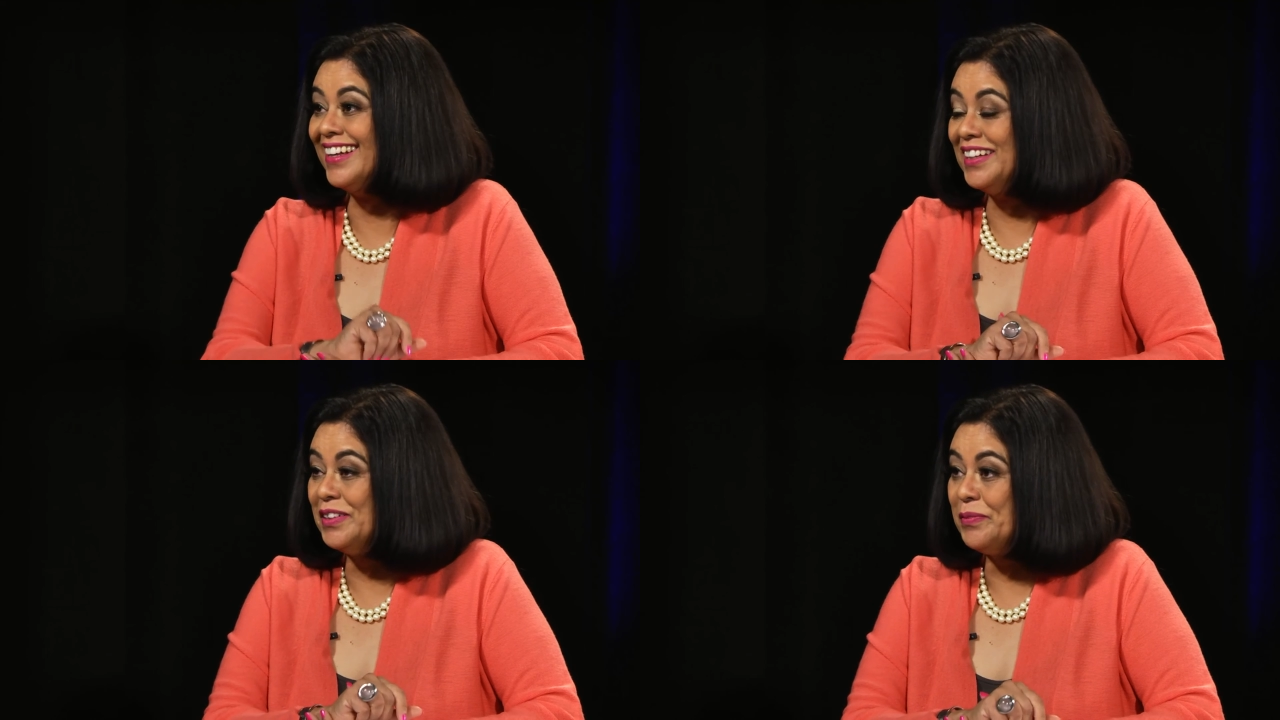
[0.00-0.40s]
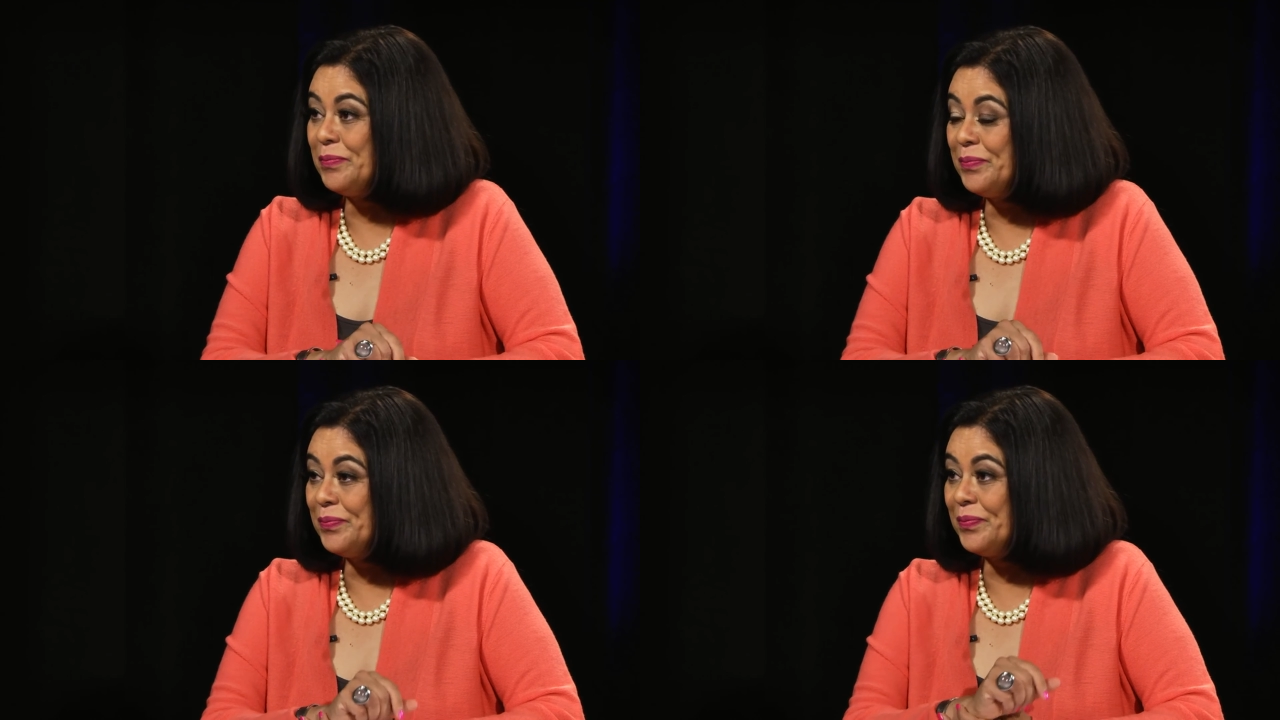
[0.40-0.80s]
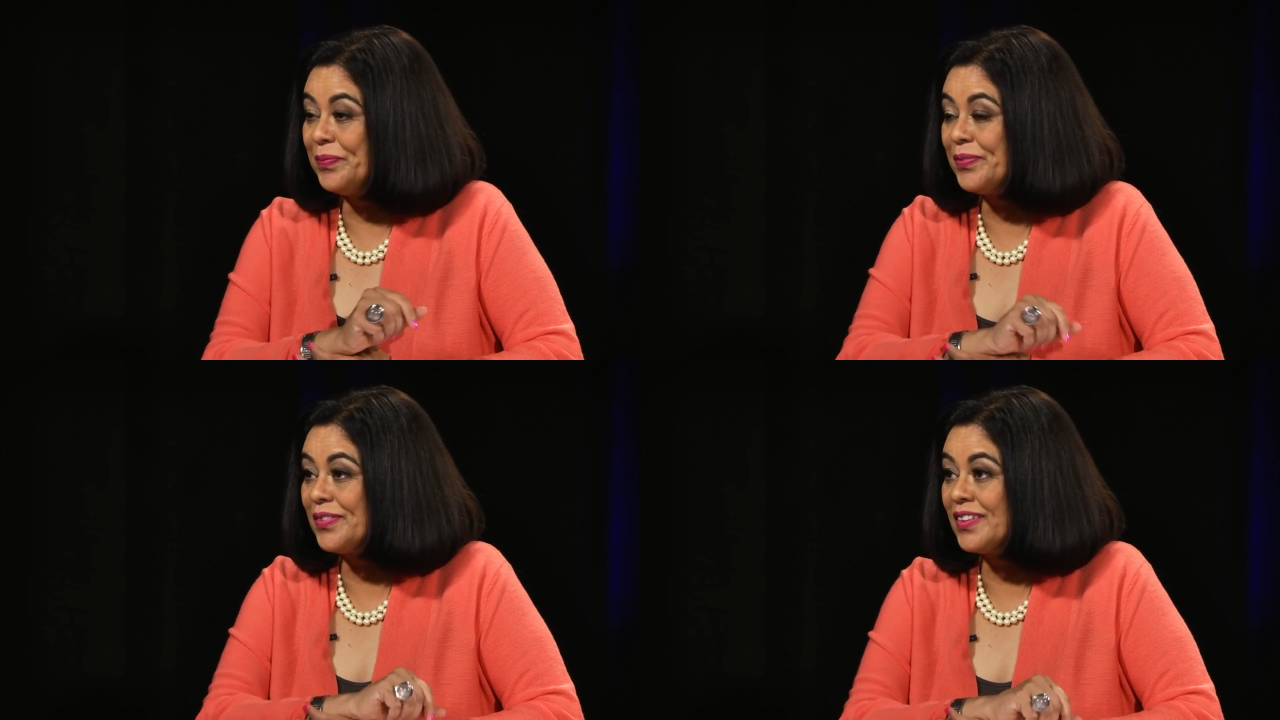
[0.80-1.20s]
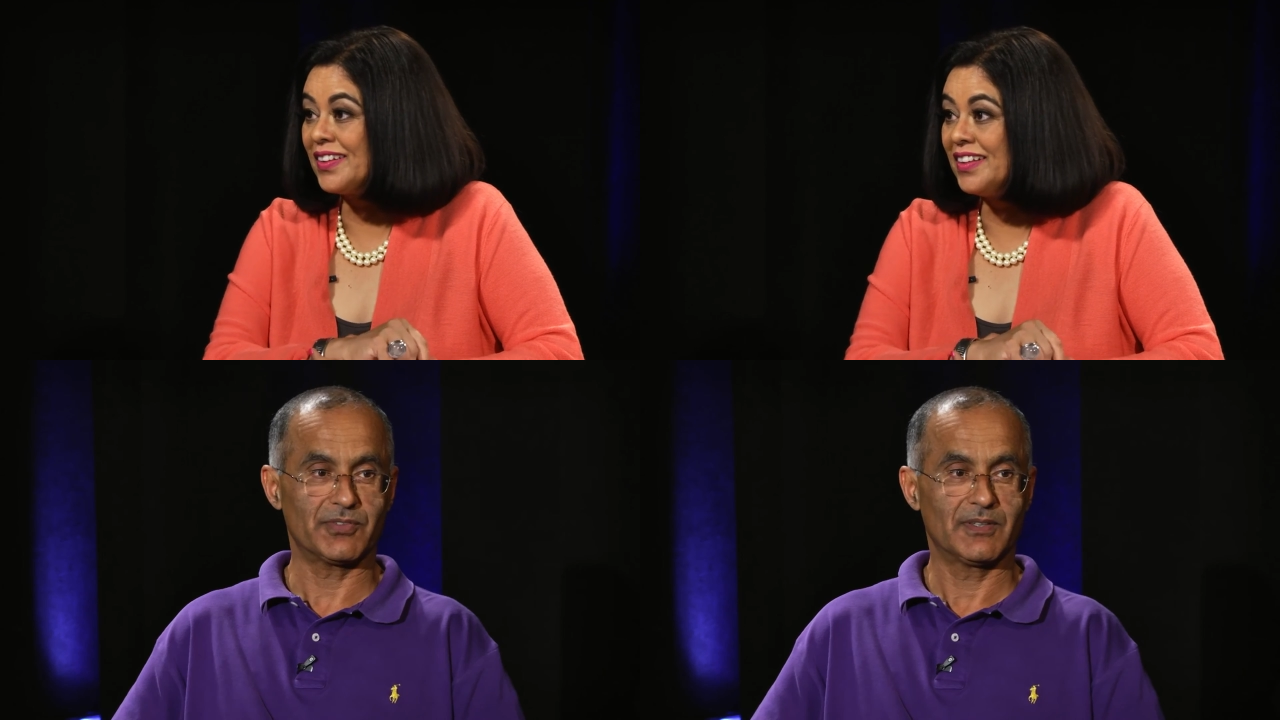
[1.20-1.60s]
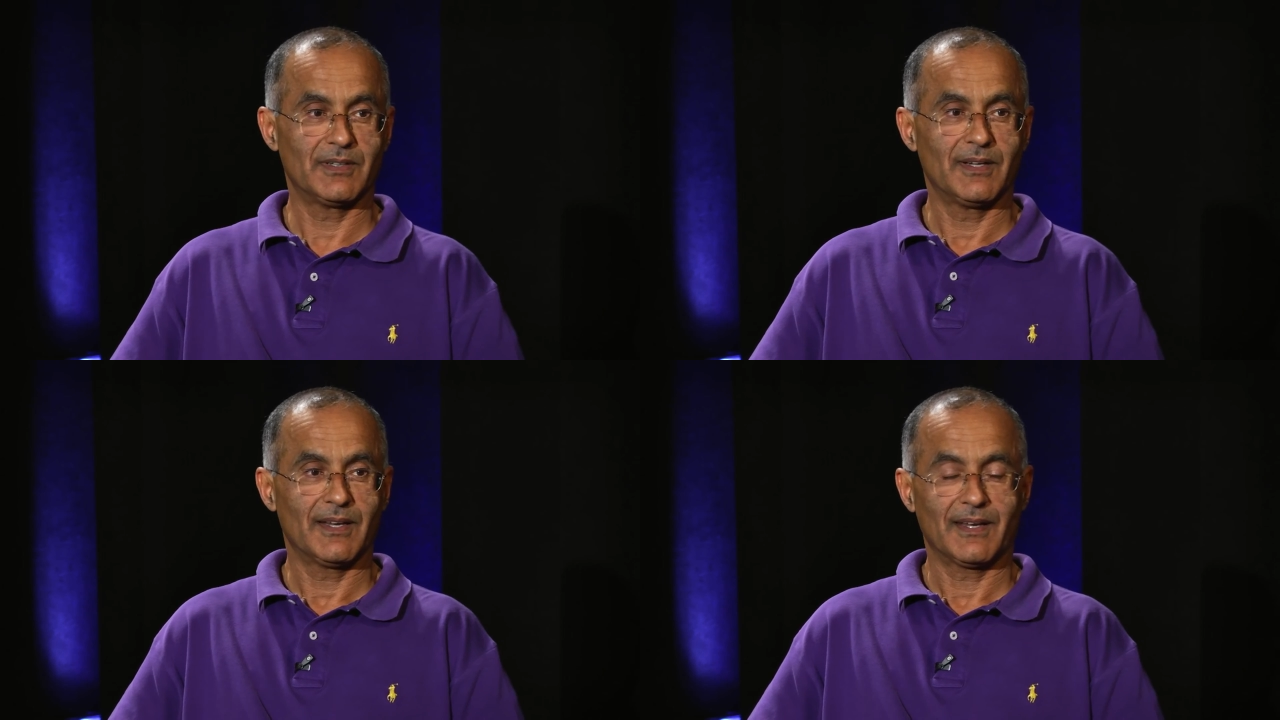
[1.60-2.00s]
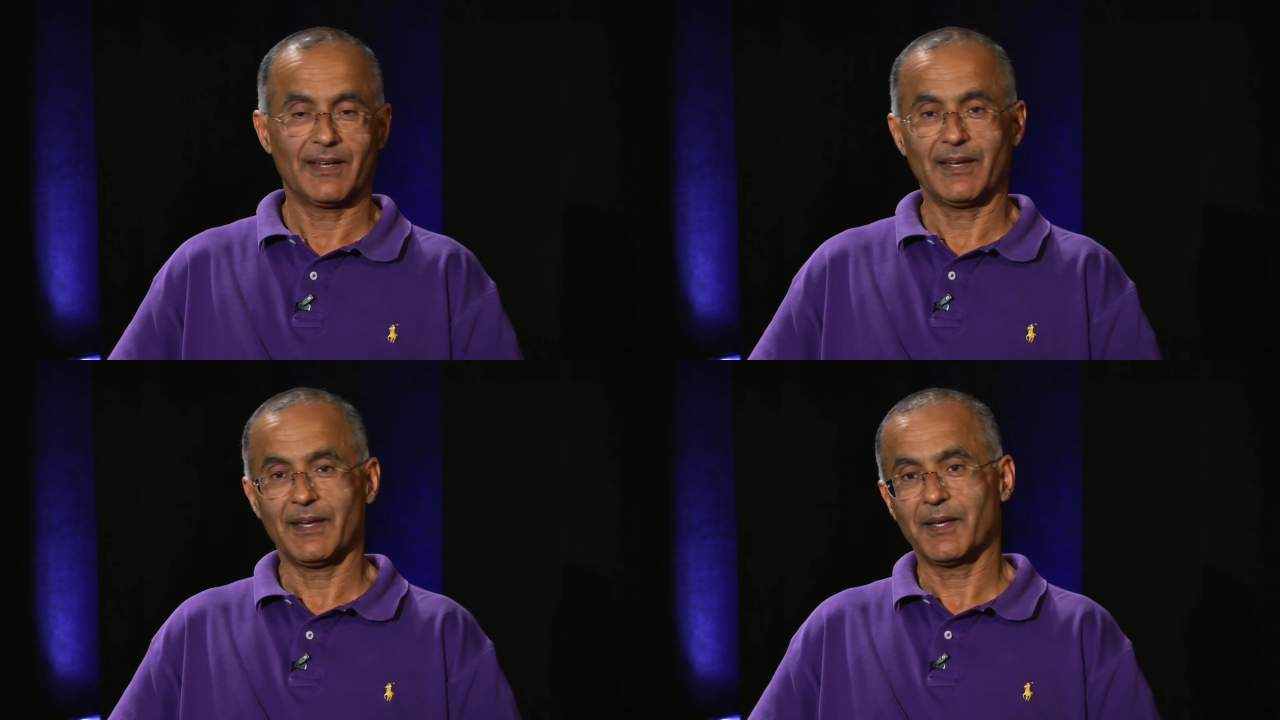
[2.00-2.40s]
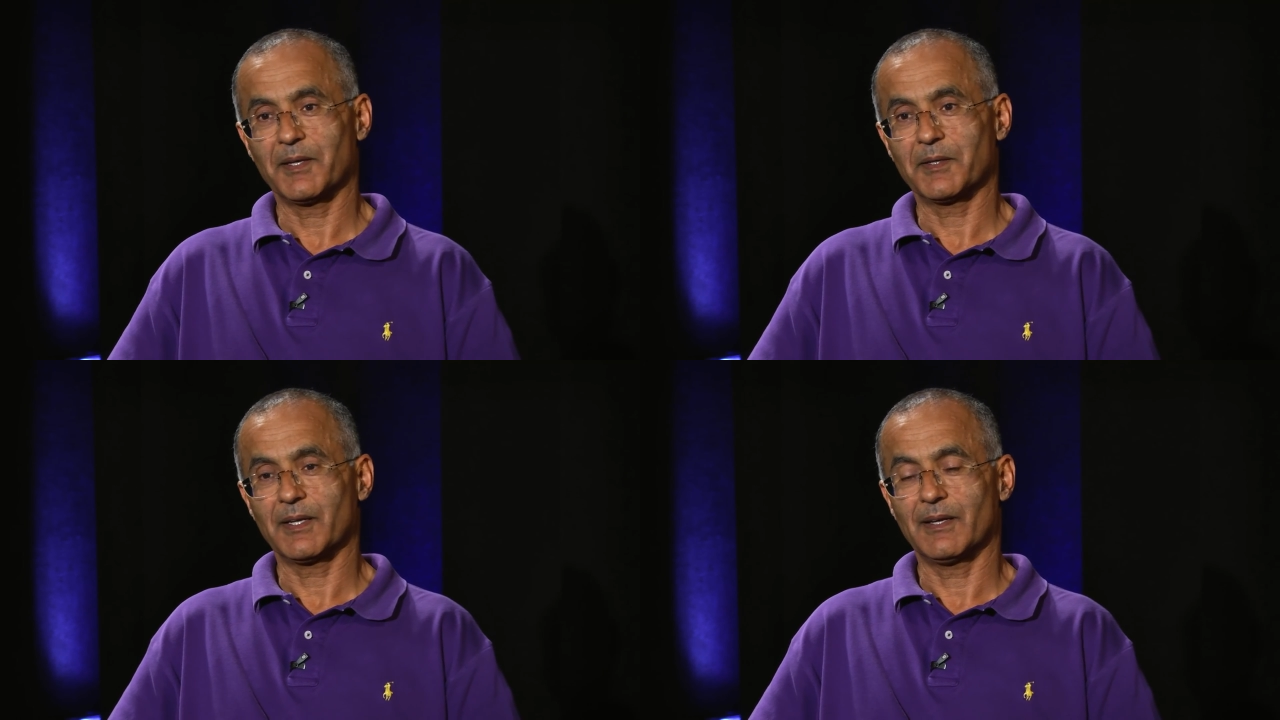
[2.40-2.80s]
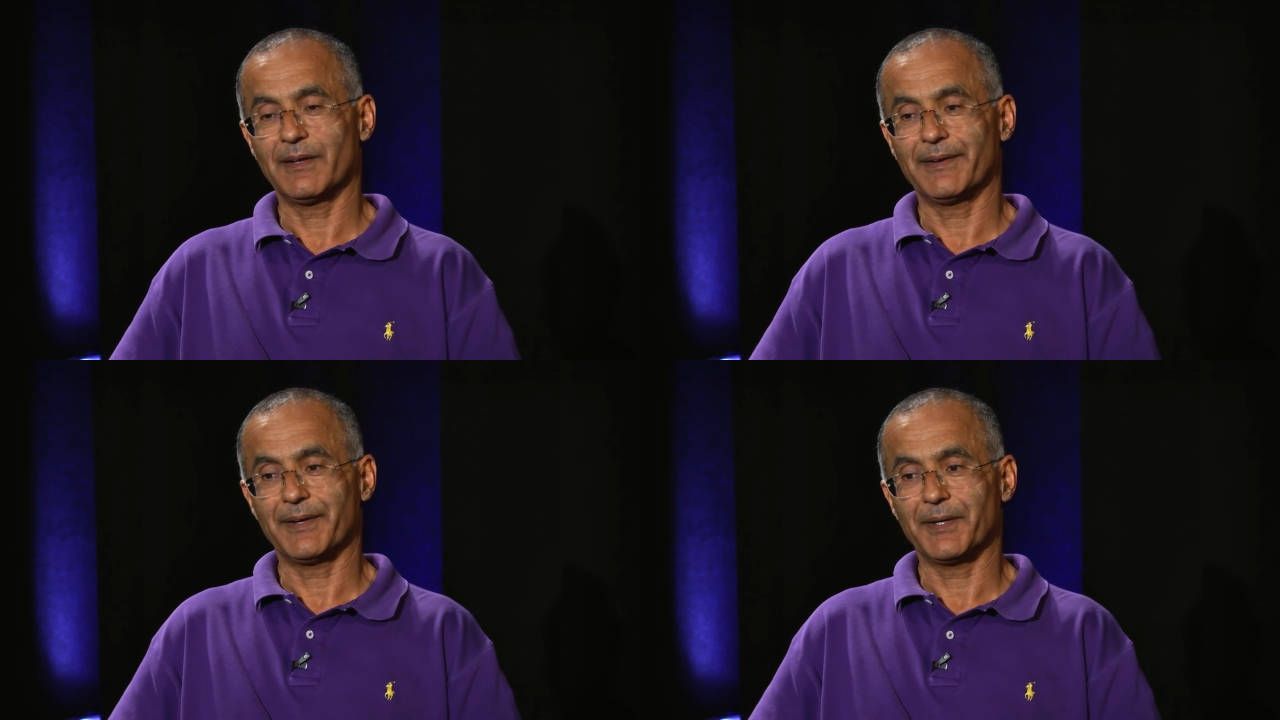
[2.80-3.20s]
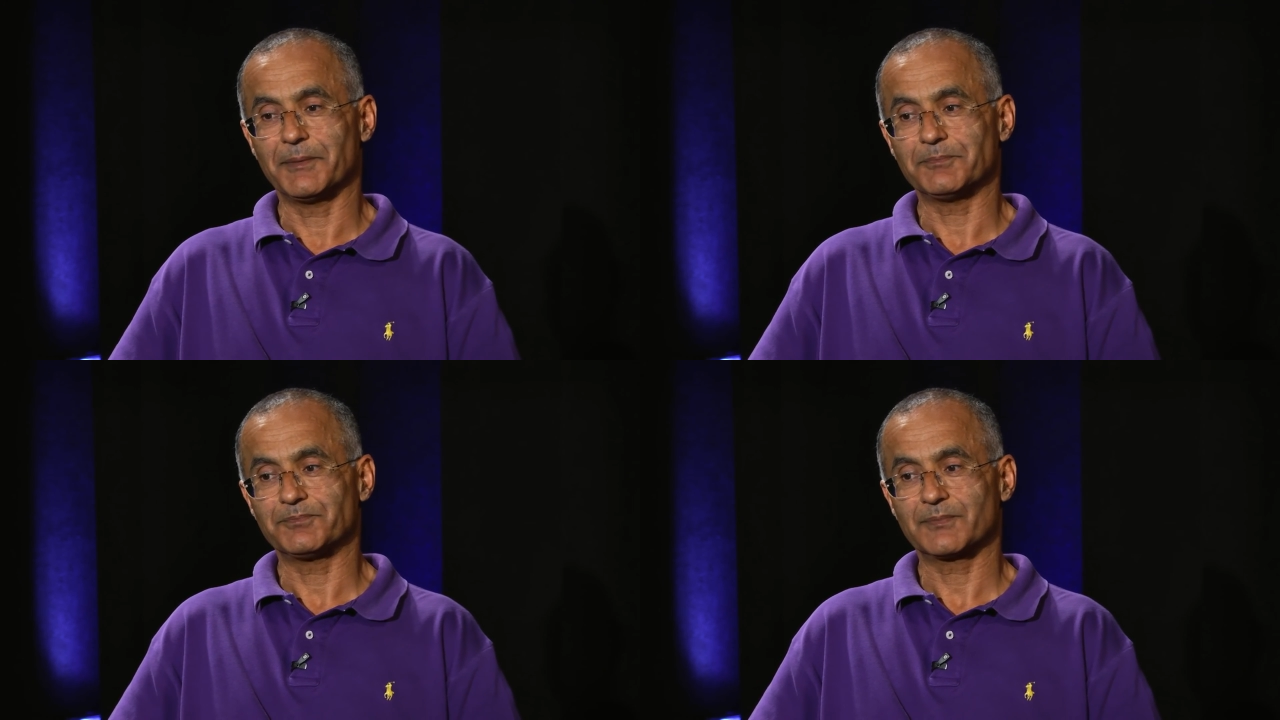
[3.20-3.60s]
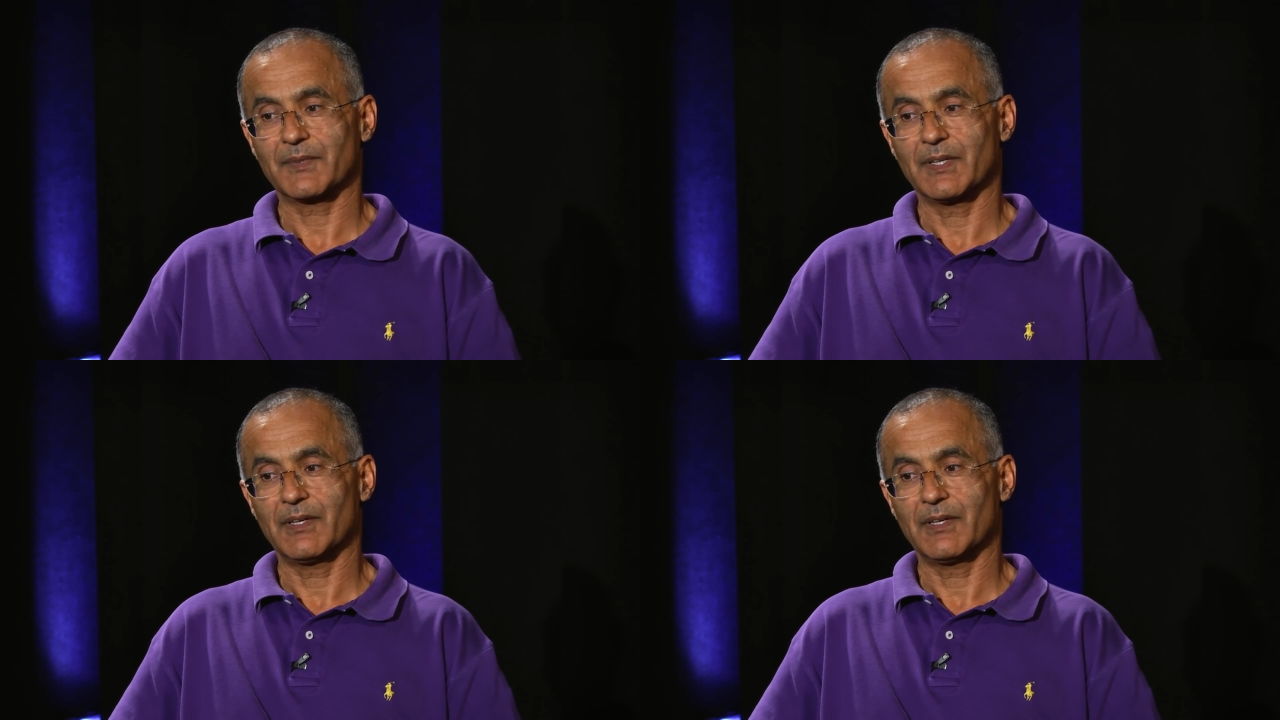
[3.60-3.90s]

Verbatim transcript: well, Mr. Kirigin and I hit it off. And um,